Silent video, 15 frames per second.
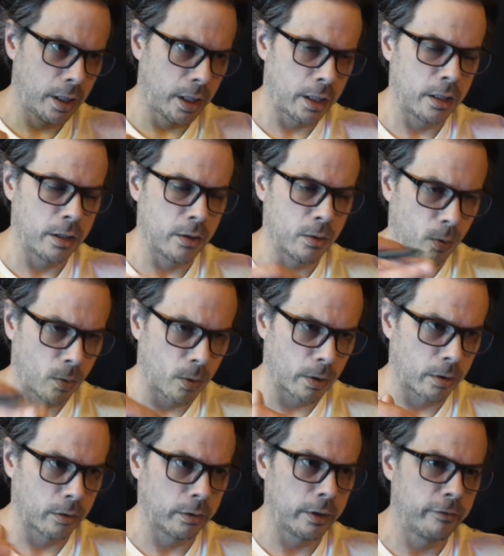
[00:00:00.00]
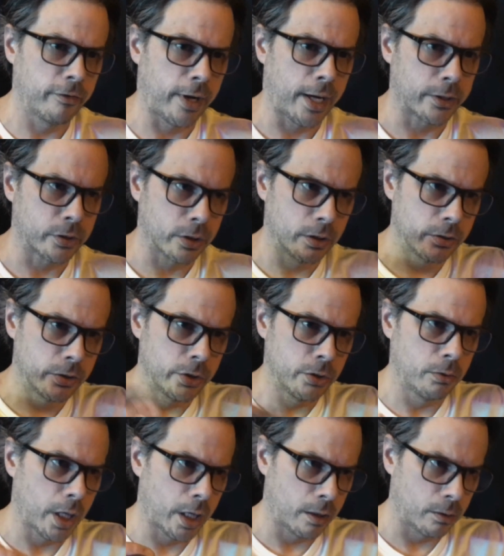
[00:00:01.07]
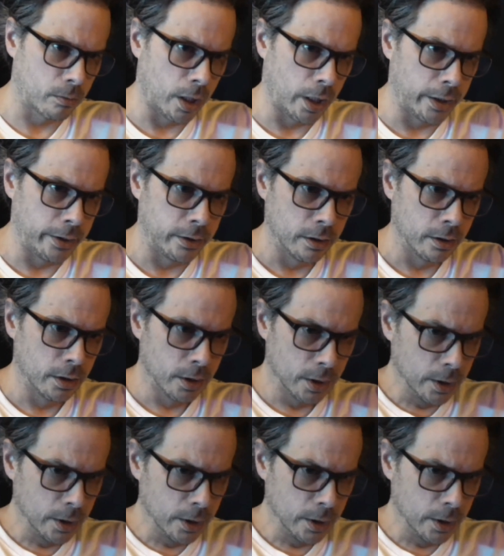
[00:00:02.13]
in an orderly fashion. Do not run.